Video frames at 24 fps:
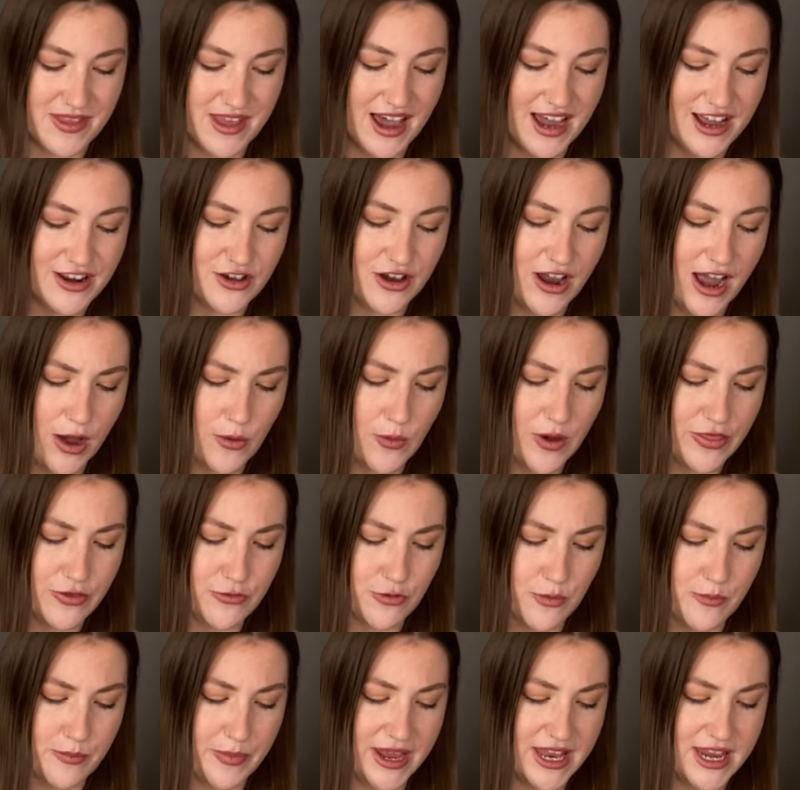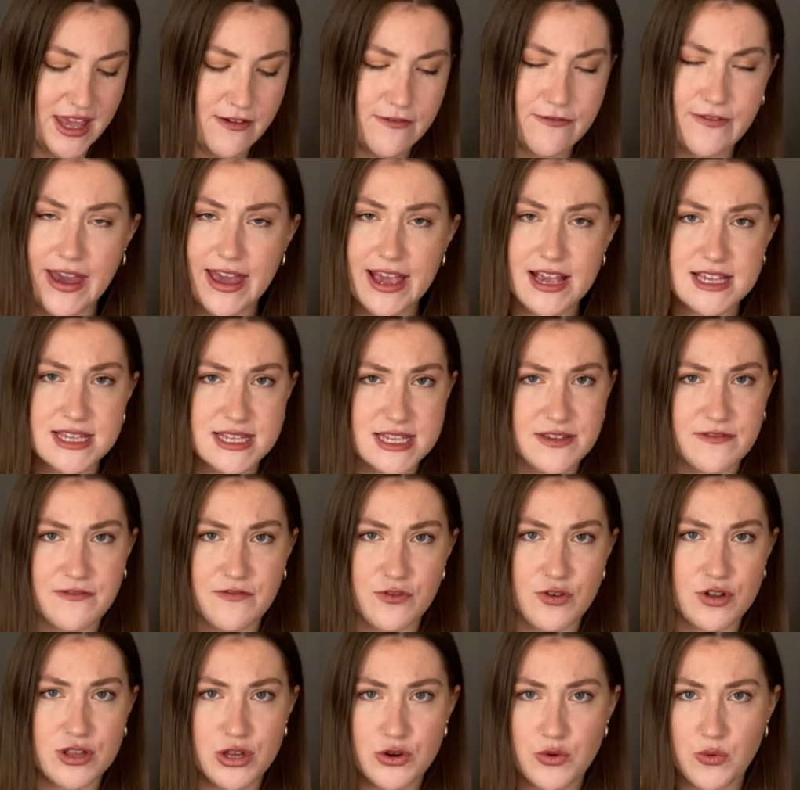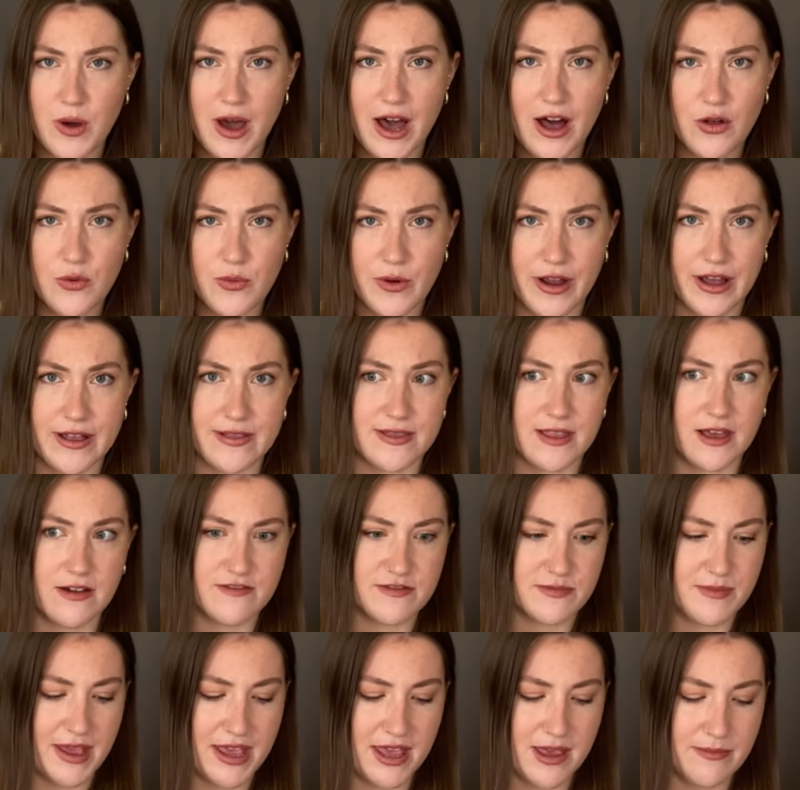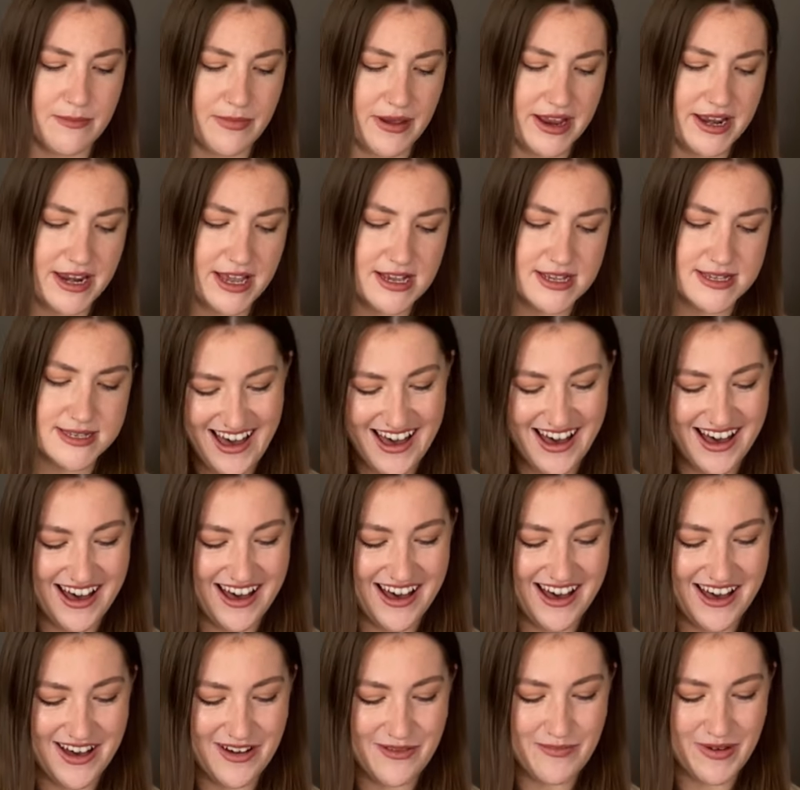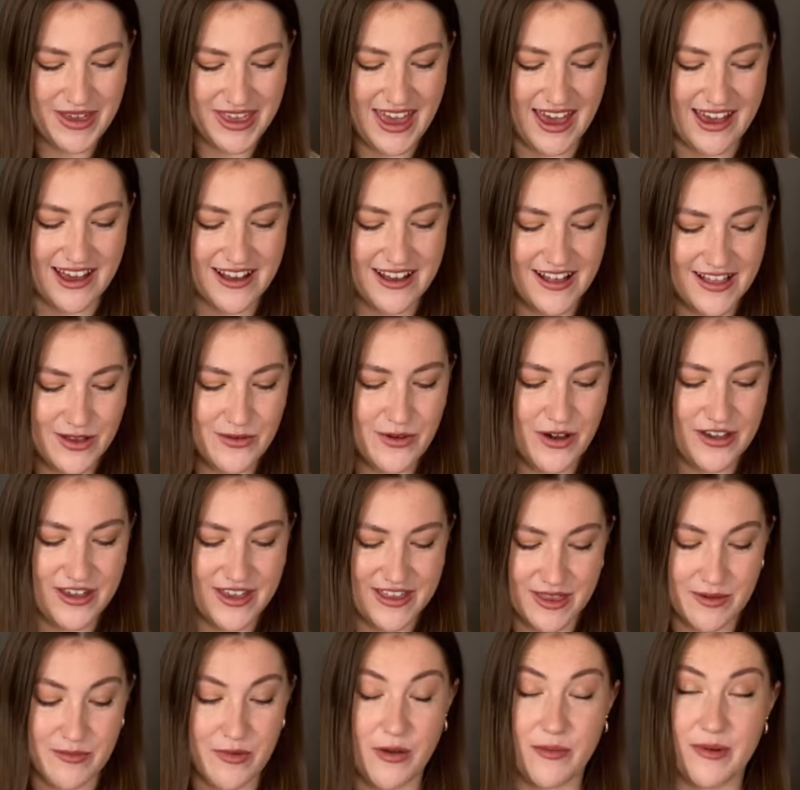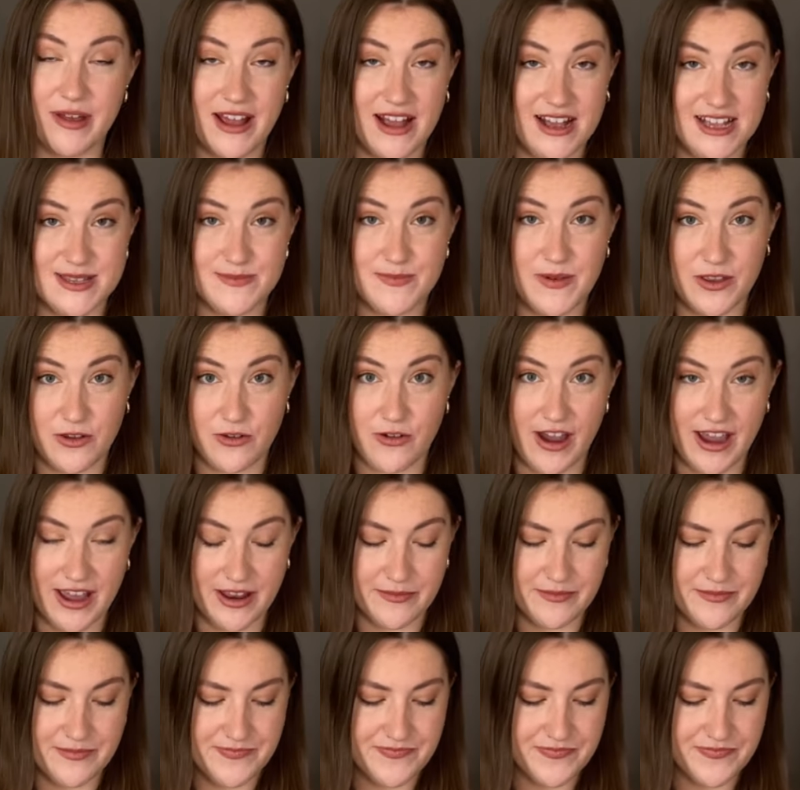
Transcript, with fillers: I know I went through a beanie phase for a little while where I loved making beanies. Uh, but yeah, color work at the moment has been great.